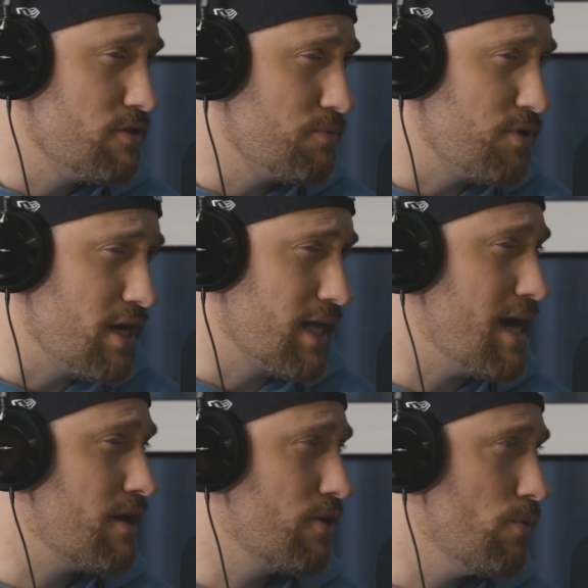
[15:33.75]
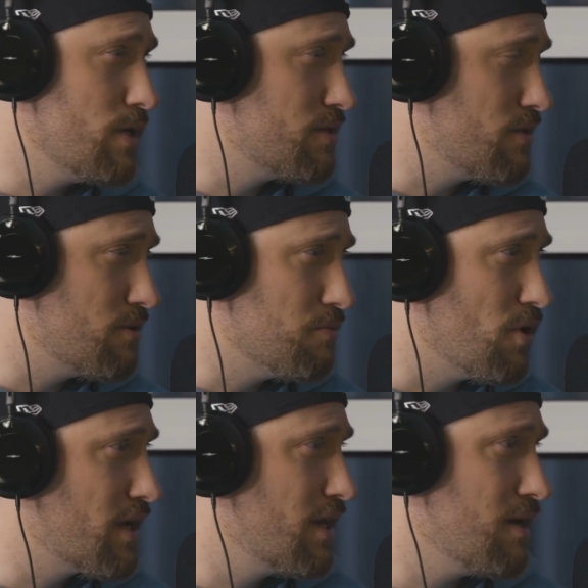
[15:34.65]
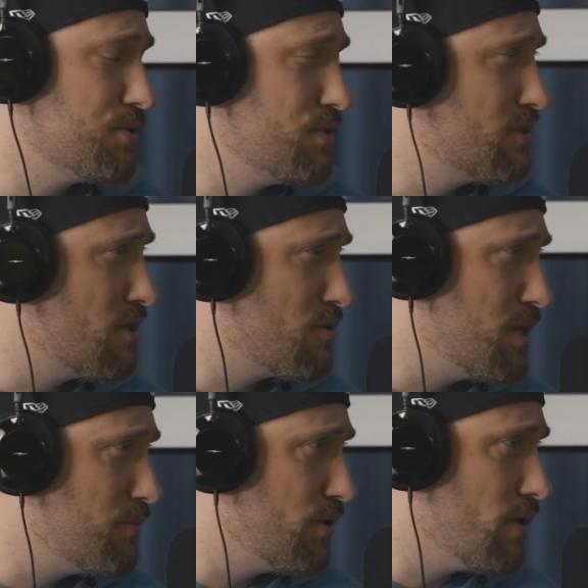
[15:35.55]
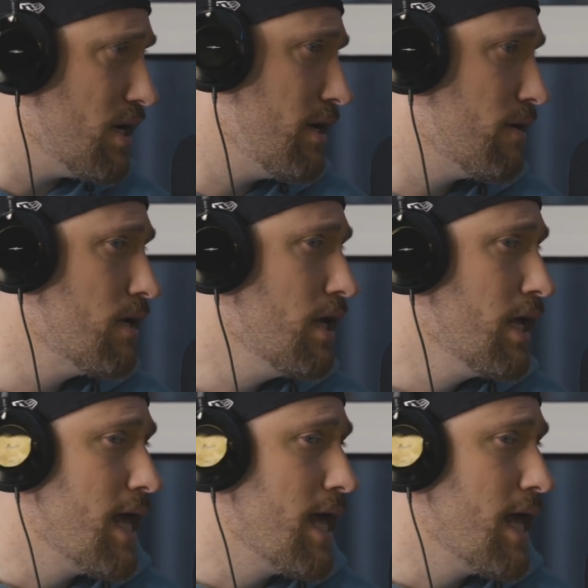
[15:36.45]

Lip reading: other product categories, other marketing opportunities, other people you hire,